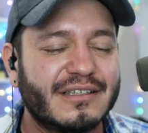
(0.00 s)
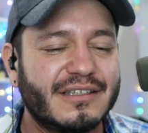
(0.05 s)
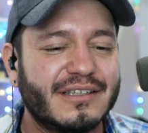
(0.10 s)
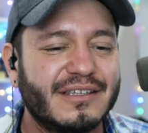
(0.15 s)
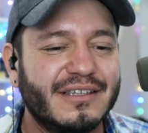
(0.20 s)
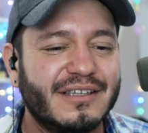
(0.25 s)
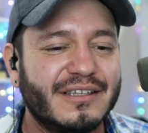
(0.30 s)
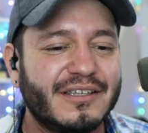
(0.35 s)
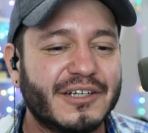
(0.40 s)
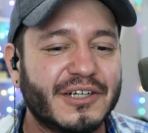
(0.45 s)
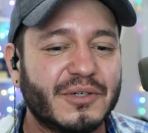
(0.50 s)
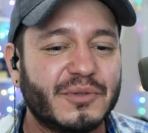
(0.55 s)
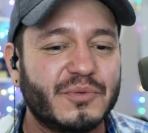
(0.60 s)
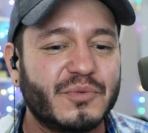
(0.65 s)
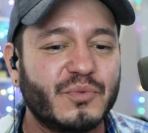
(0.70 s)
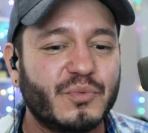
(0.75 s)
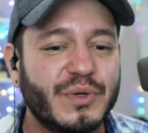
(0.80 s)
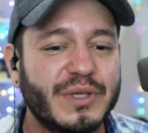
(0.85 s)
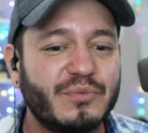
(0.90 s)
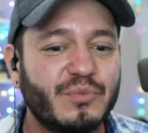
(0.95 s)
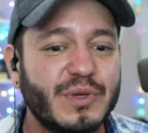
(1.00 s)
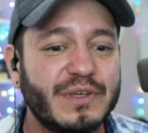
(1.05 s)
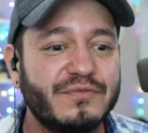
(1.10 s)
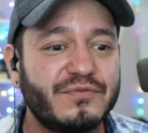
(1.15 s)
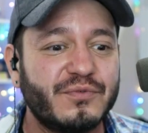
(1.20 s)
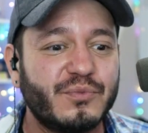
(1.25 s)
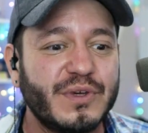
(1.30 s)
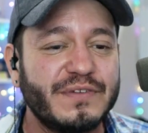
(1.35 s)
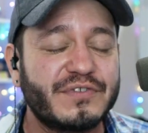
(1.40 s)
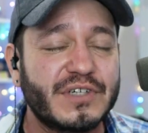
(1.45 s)
you know, we, we've we've
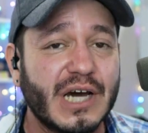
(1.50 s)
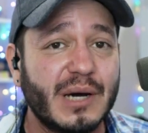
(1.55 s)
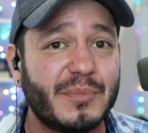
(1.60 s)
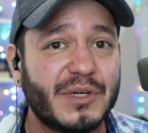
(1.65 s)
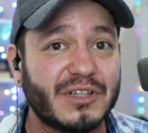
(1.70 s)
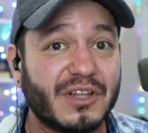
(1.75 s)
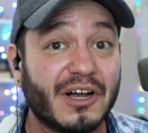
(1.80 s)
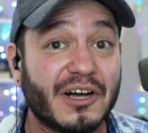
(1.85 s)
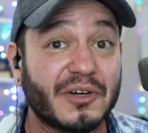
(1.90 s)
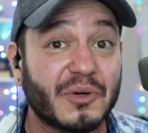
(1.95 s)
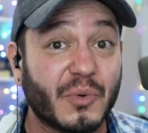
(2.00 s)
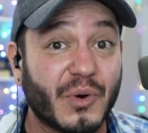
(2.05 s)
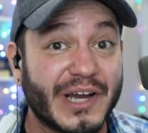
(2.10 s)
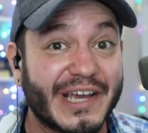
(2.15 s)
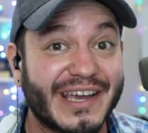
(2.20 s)
come a long way.